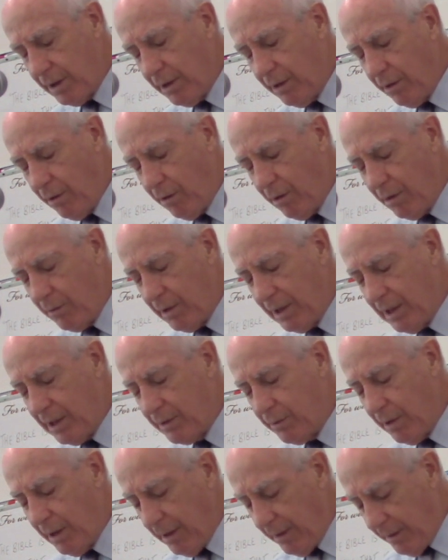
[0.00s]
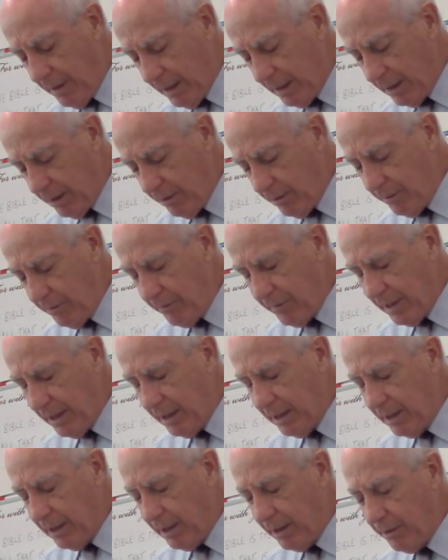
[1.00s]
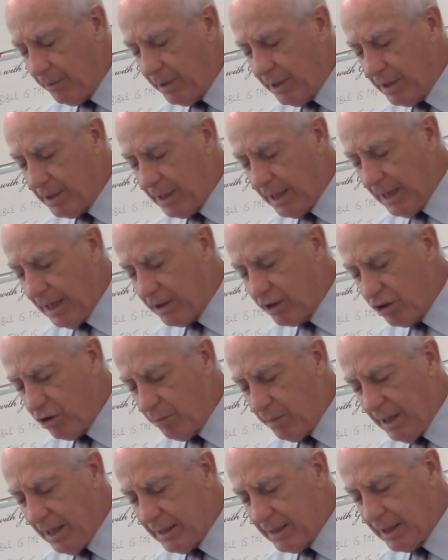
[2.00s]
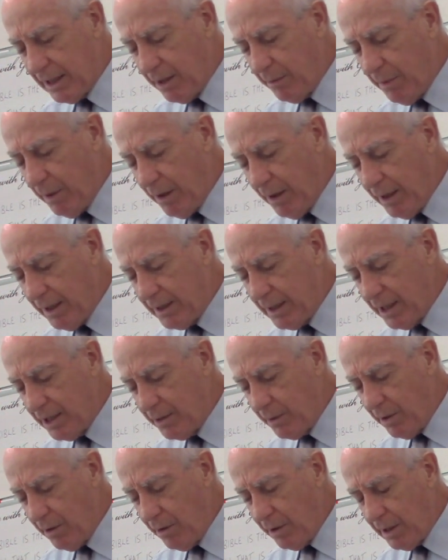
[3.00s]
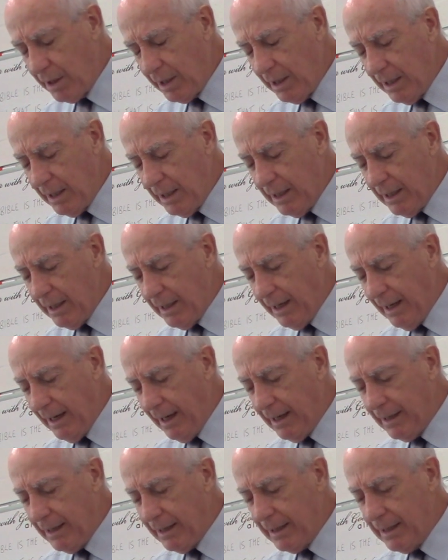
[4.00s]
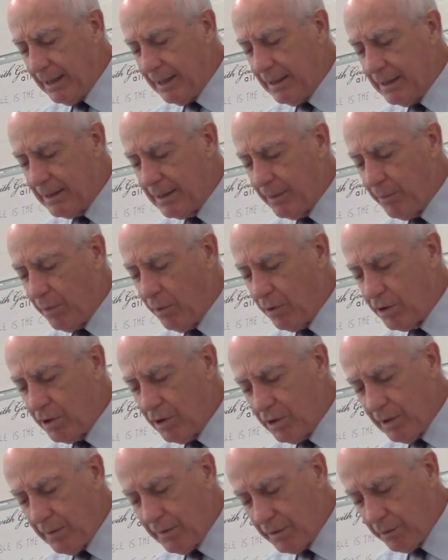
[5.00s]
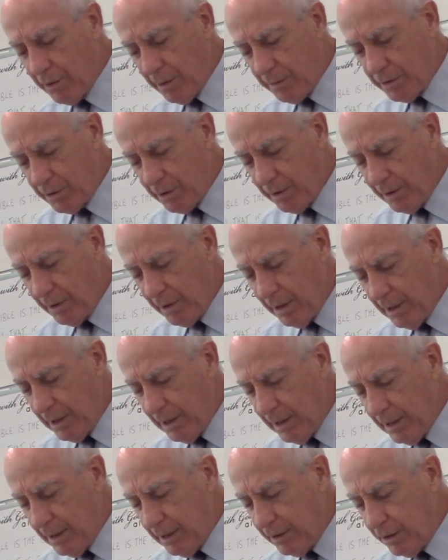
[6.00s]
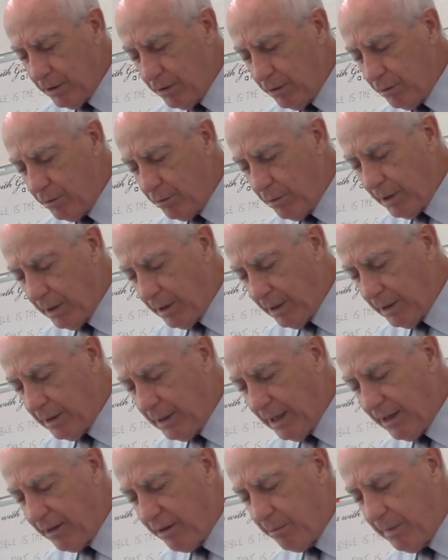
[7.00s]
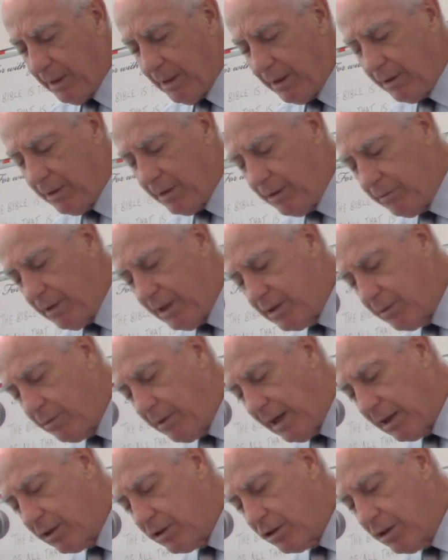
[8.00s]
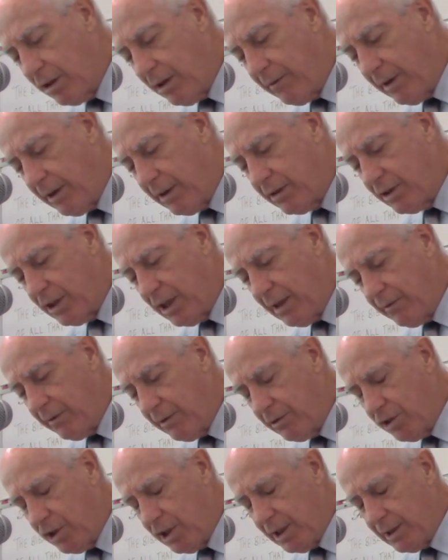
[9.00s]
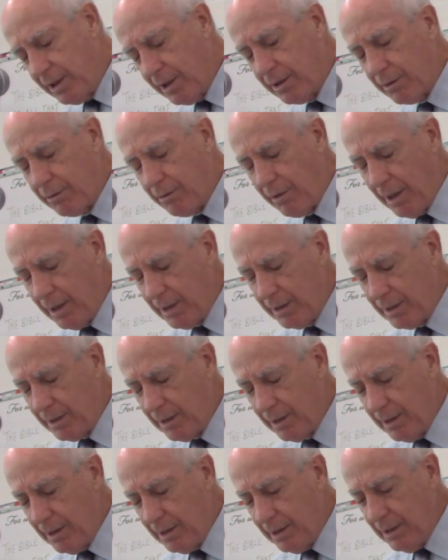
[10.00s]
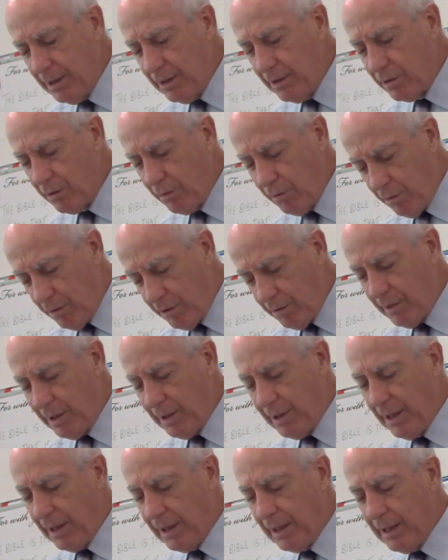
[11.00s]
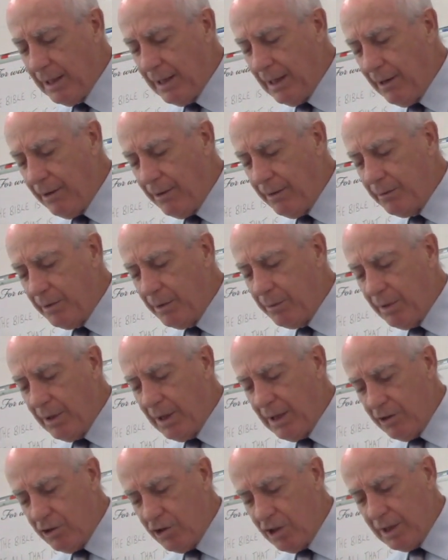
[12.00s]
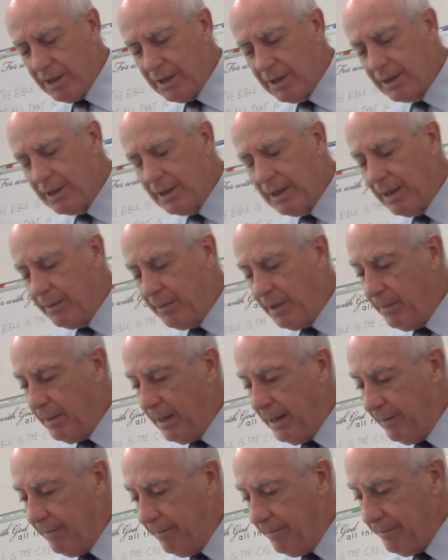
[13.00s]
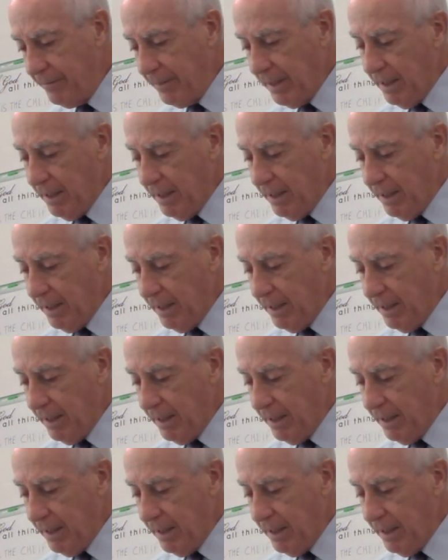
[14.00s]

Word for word: And Lord, we just want to thank you, and we just ask your blessing upon us as we look at these portions of Scripture to do with the death, burial, and resurrection of our Savior, Jesus Christ. So, Lord, we thank you now, and we pray in Jesus' name. Amen.